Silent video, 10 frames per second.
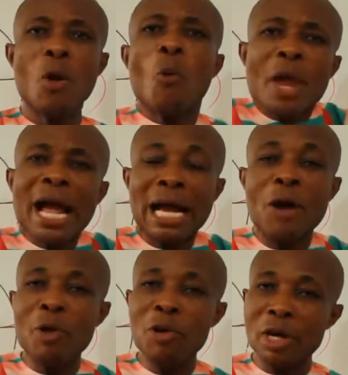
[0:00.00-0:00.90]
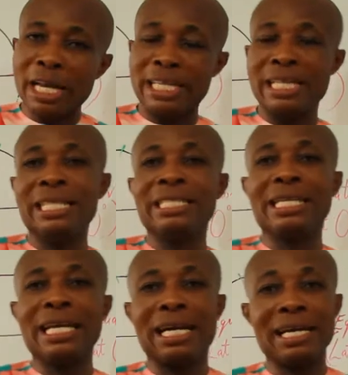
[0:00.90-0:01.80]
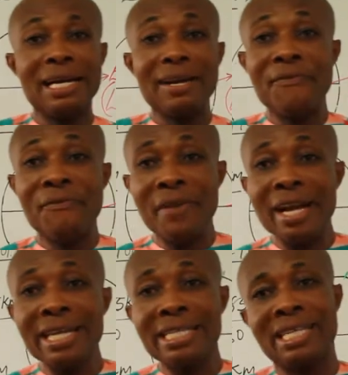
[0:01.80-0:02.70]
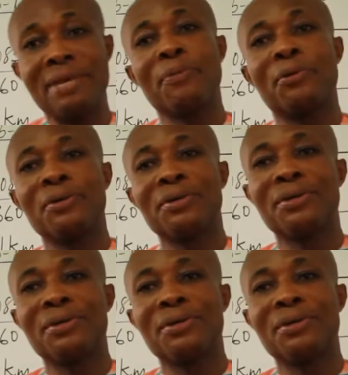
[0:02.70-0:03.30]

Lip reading: where can we locate Nigeria? Very simple.